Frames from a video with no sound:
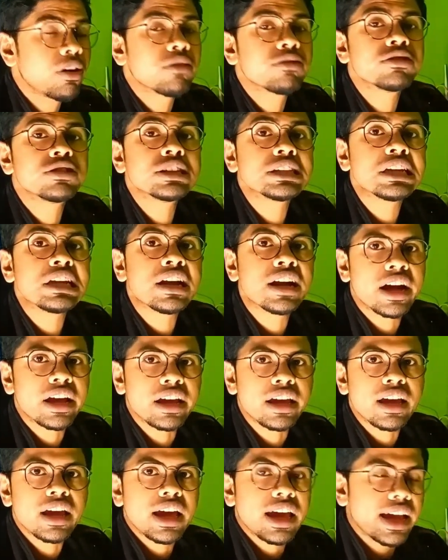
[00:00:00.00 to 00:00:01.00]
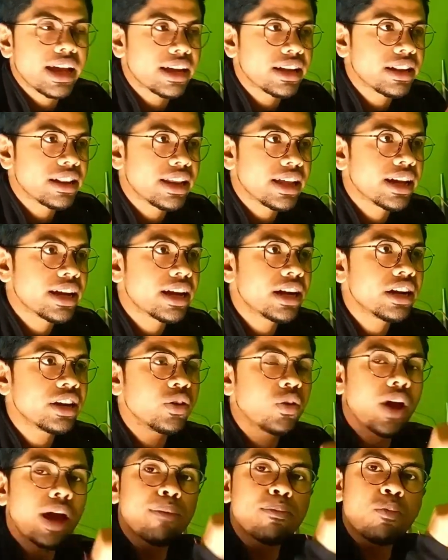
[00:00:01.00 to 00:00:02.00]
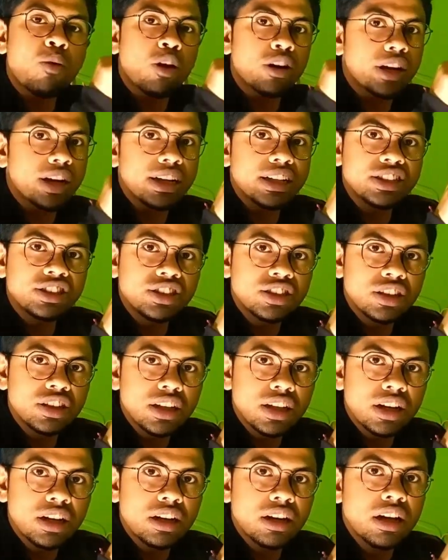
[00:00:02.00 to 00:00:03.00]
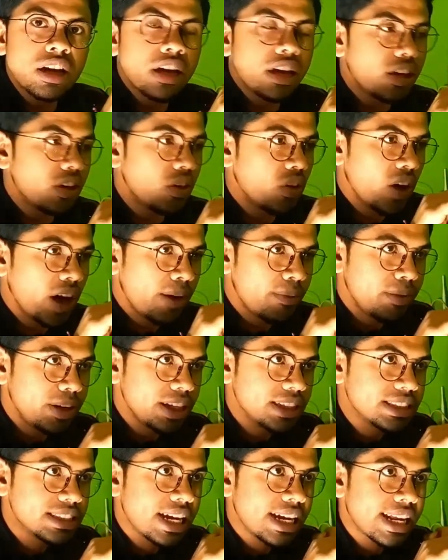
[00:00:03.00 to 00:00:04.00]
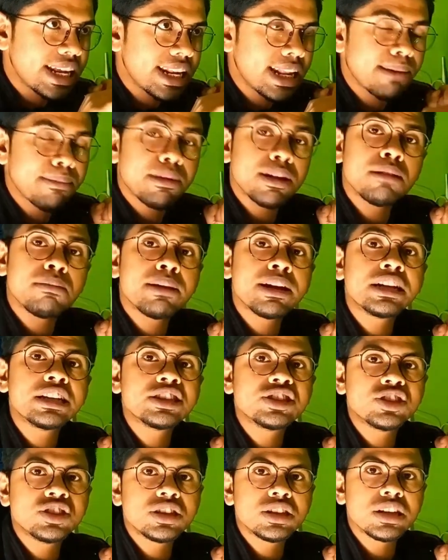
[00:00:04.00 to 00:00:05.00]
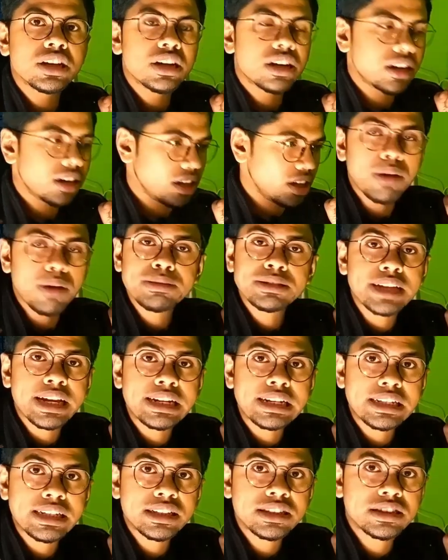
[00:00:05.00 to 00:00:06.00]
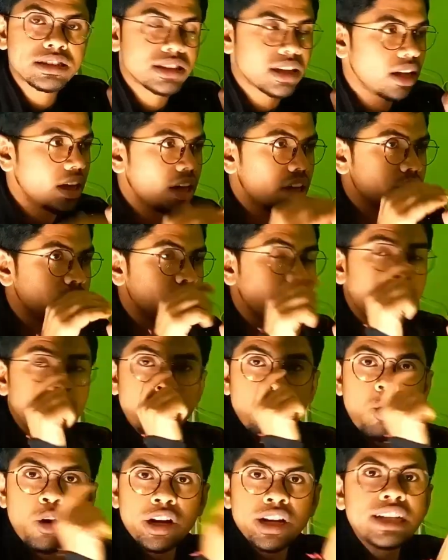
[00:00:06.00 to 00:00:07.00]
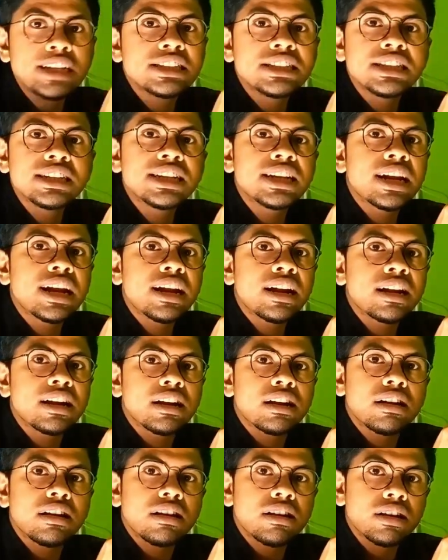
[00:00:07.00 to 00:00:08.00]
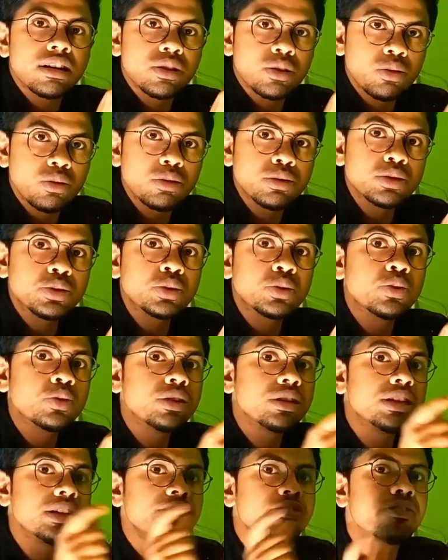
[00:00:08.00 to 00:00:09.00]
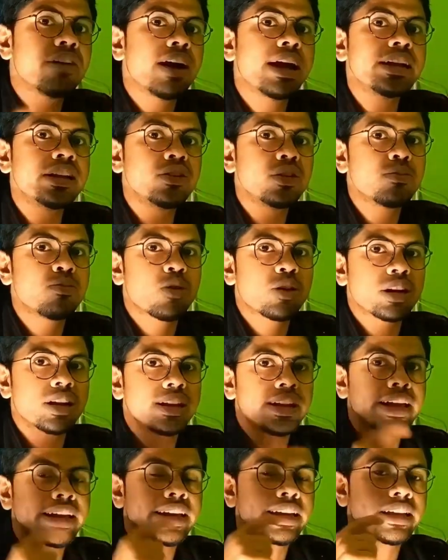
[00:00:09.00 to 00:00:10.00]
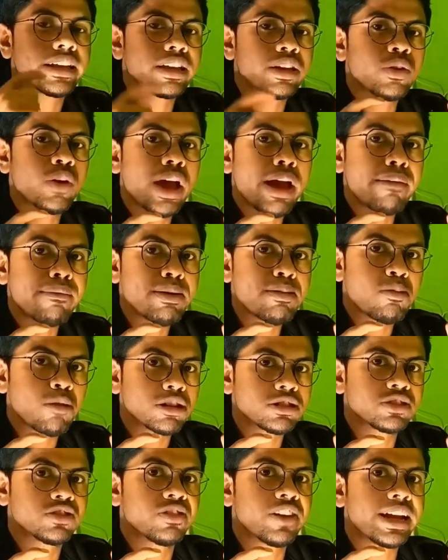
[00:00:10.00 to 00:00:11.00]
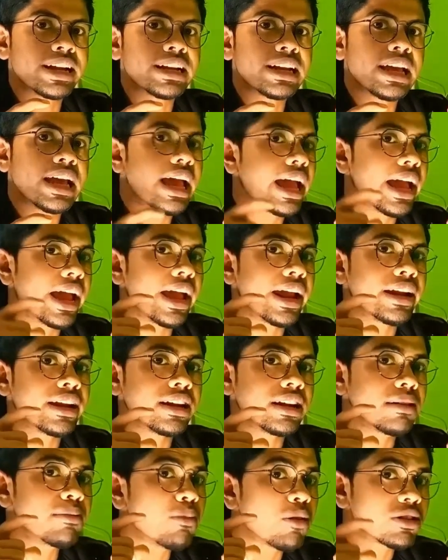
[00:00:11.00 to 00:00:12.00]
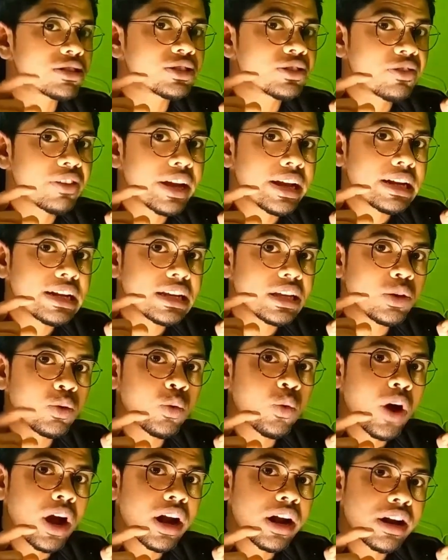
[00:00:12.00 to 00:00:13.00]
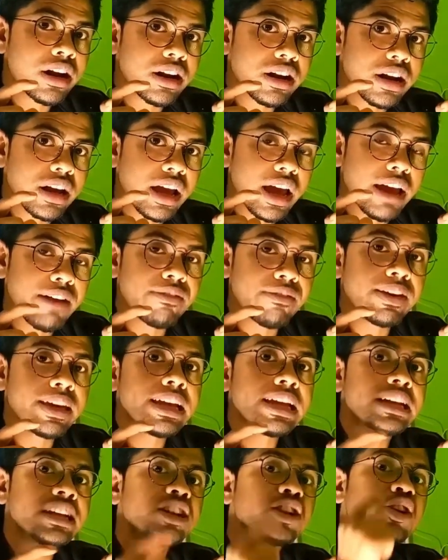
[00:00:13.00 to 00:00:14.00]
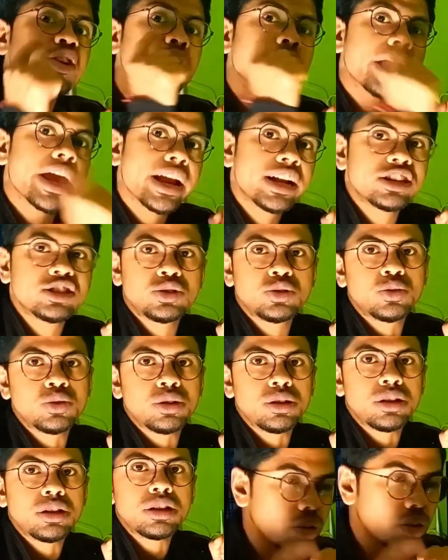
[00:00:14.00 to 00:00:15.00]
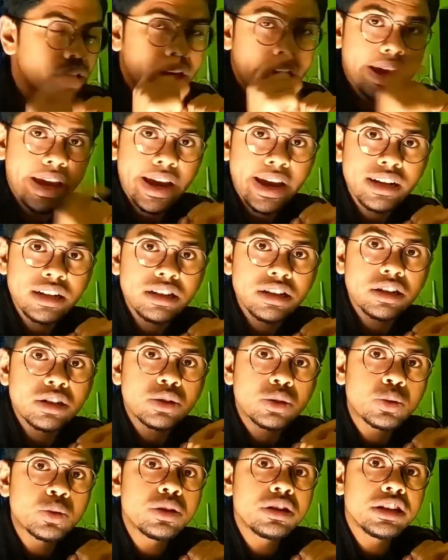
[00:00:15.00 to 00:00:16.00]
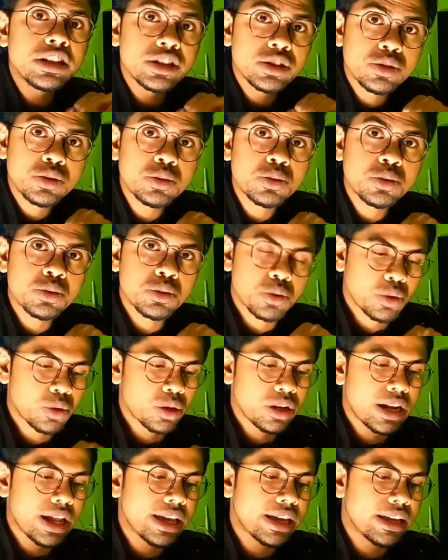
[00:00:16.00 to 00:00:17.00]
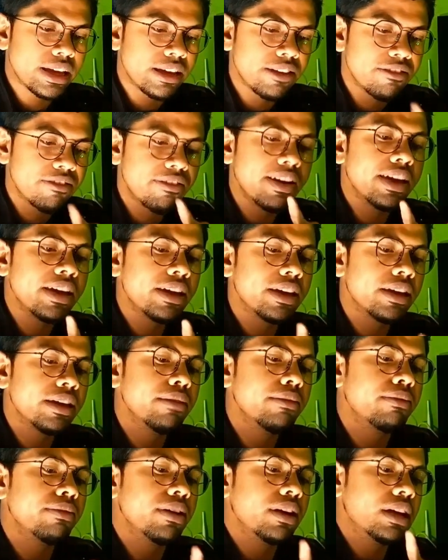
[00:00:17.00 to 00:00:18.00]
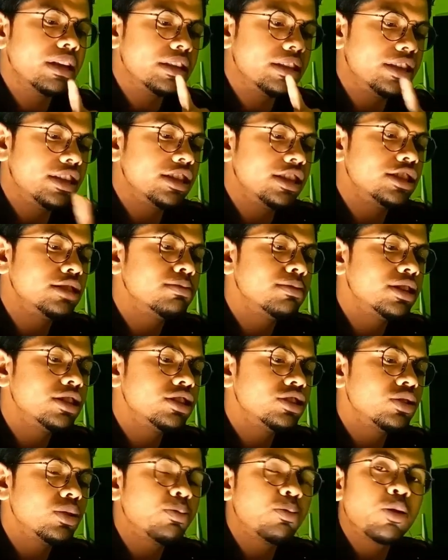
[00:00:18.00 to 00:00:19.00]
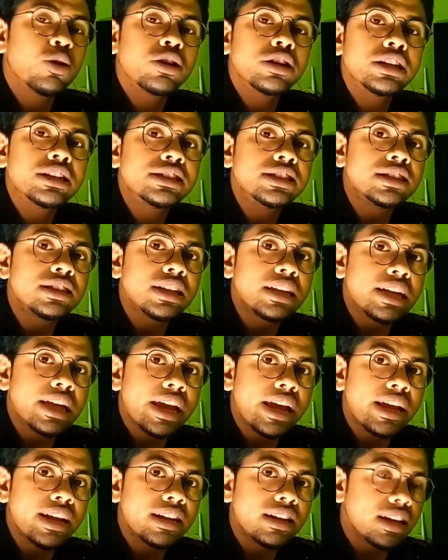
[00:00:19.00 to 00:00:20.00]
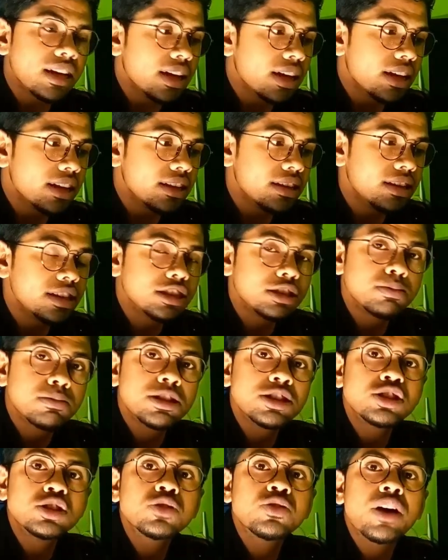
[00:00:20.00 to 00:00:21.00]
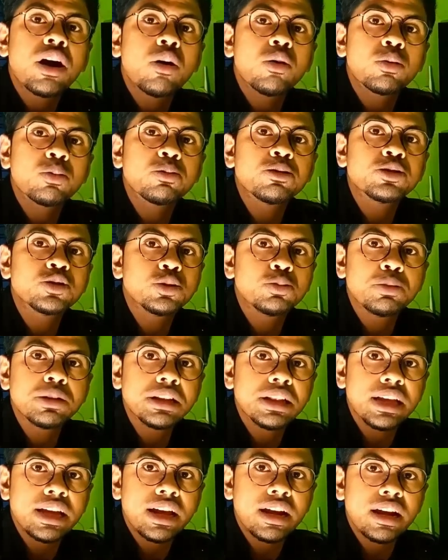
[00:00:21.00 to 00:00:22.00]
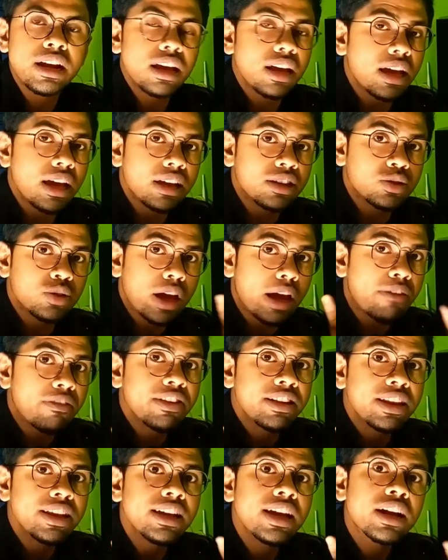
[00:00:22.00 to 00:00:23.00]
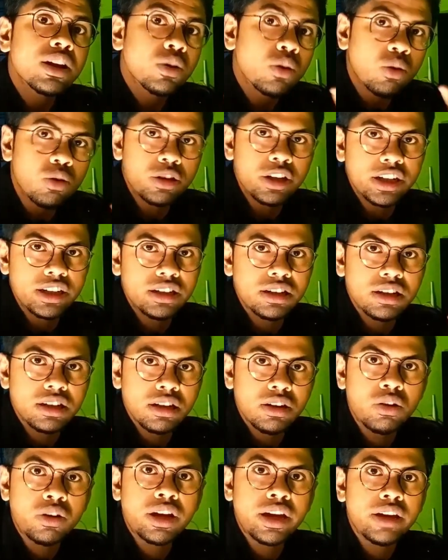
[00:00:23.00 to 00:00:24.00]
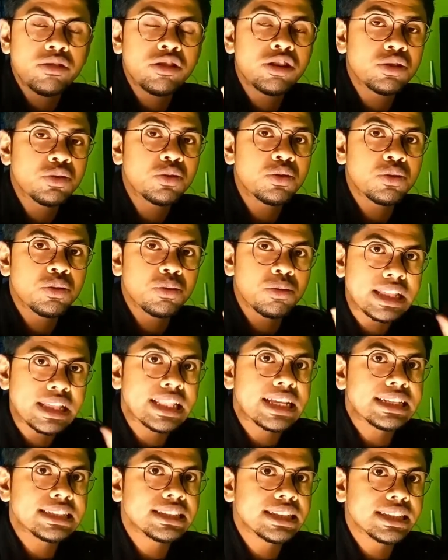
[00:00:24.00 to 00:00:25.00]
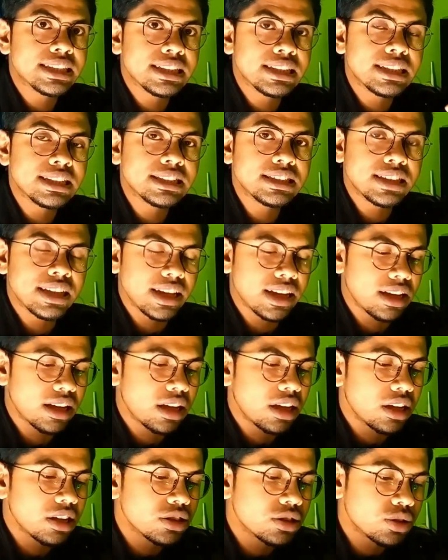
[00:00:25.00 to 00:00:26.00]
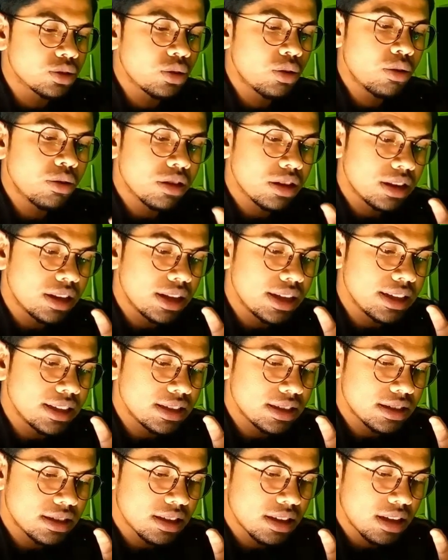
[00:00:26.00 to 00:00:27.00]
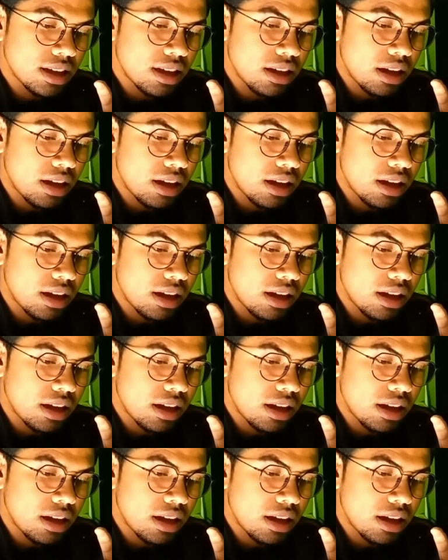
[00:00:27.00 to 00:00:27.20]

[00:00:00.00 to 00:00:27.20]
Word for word: foundry guy, and there you have model engineer, you have design enablement engineer, you have scientist. So model engineer are those who define your model. Like you have a MOSFET, and MOSFET you are having it in your CAD tool. So CAD tool need to know, like if I give this much of voltage in gate, this much of output should be there. So everything are coded. Okay, you need to realize that this thing. So this